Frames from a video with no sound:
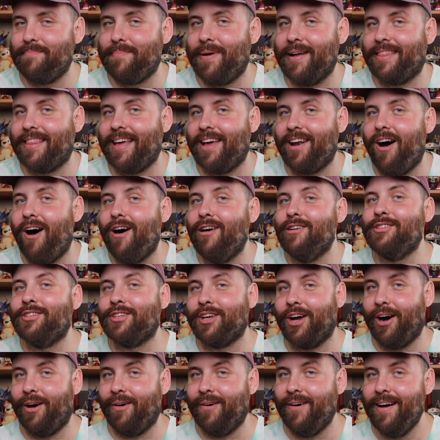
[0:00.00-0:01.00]
But then
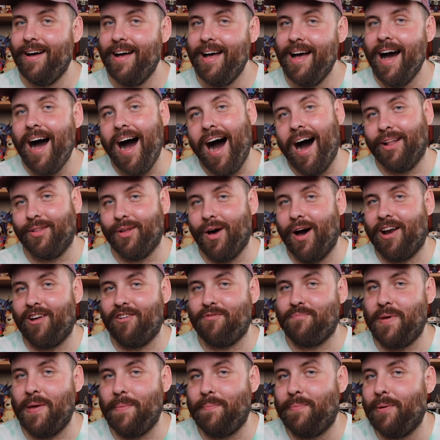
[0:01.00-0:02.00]
also, a lot
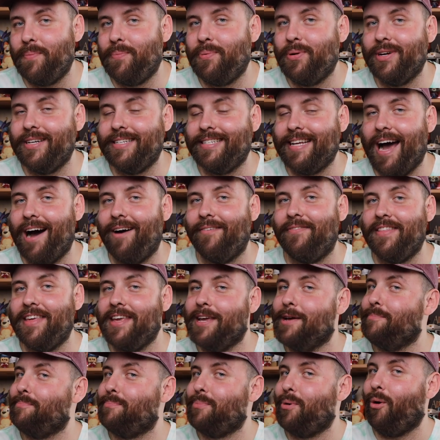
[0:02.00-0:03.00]
of people put down
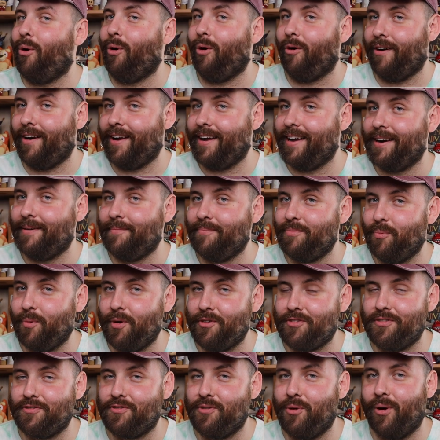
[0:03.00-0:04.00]
the Emporium,
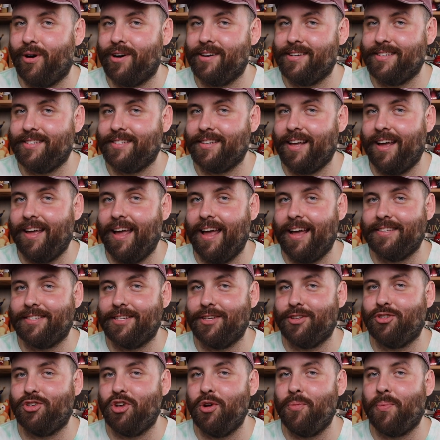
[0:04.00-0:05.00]
which of course is a
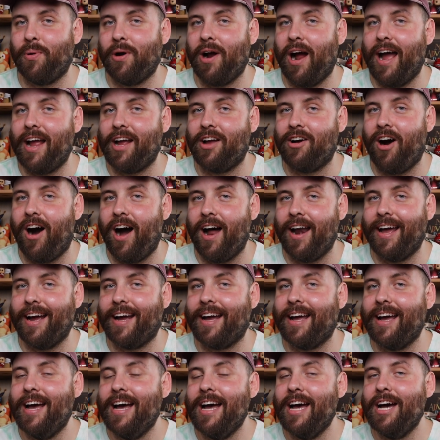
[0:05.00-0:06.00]
super iconic